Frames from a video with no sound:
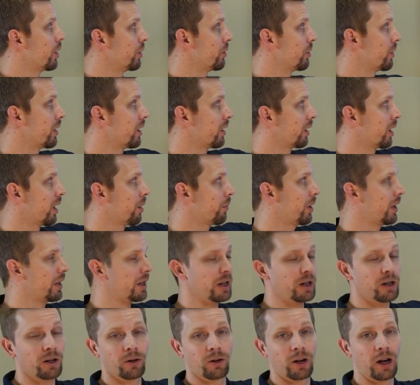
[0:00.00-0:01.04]
you can come in
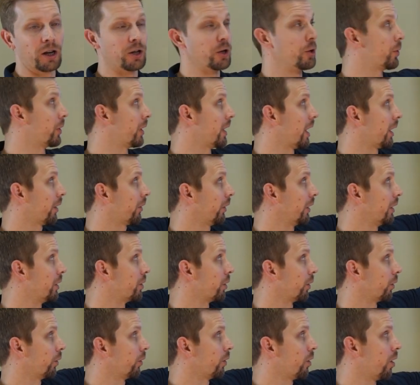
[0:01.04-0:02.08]
here and you can actually
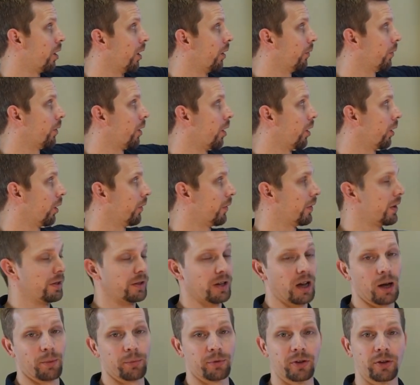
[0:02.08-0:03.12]
turn off all of these
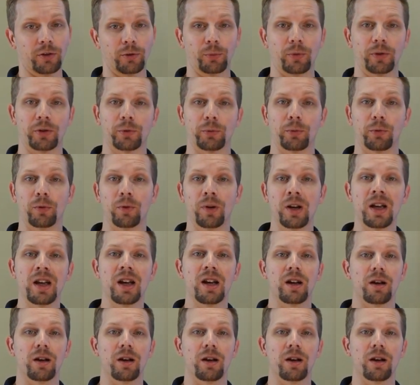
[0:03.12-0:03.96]
options, which will